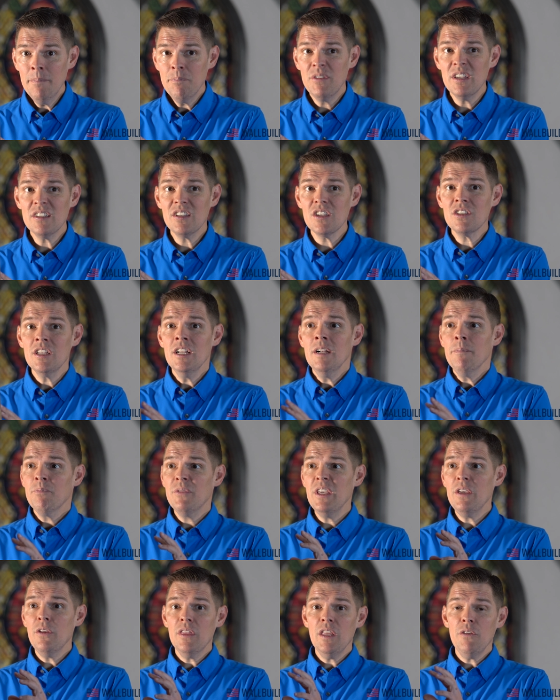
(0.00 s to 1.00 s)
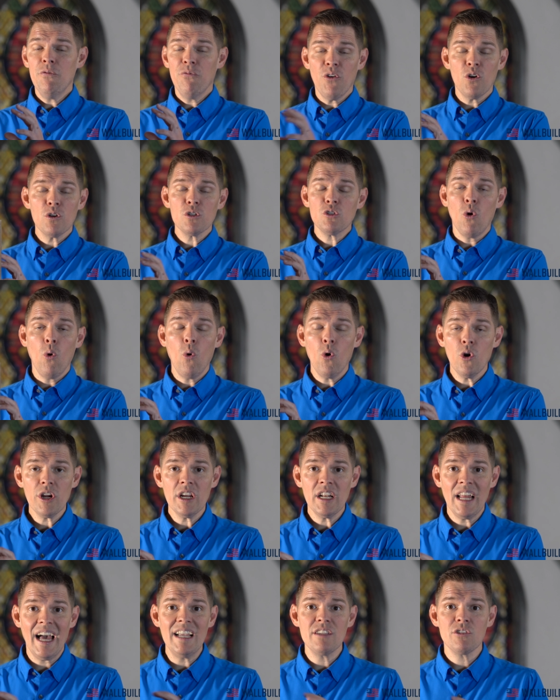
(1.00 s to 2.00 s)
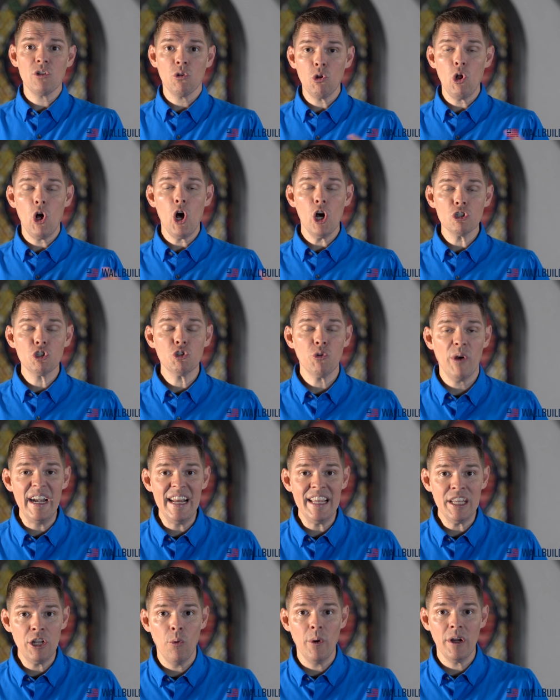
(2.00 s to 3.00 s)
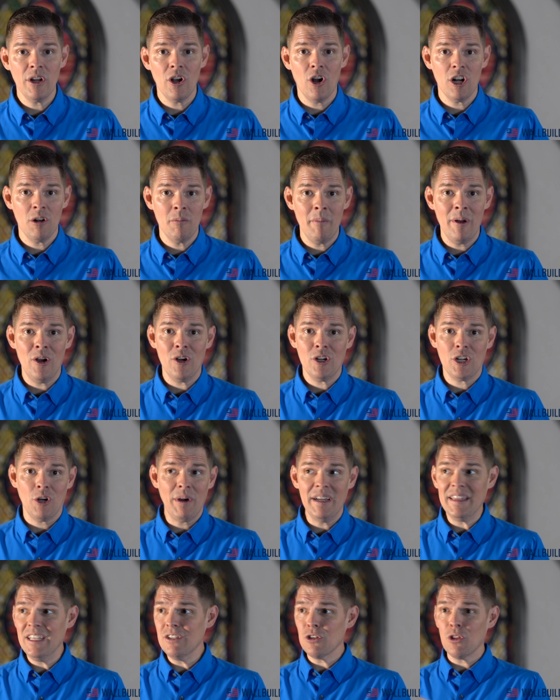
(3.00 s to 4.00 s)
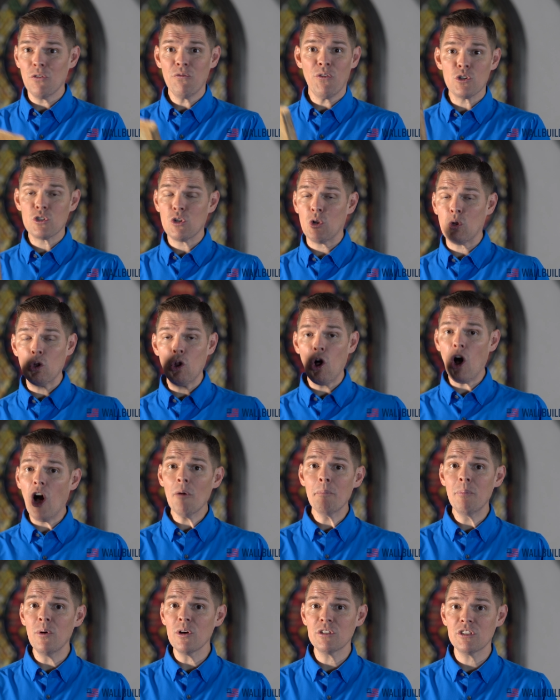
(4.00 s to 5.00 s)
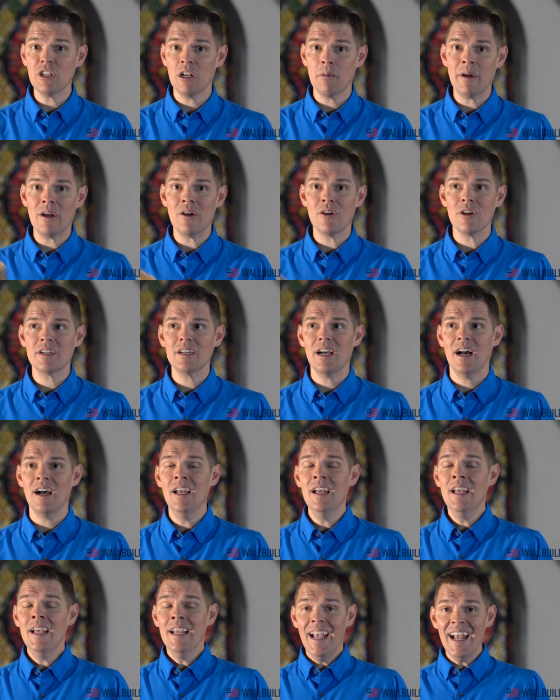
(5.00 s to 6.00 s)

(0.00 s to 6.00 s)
This is the, the first organized law training going on in America, right? These are the first law books in America.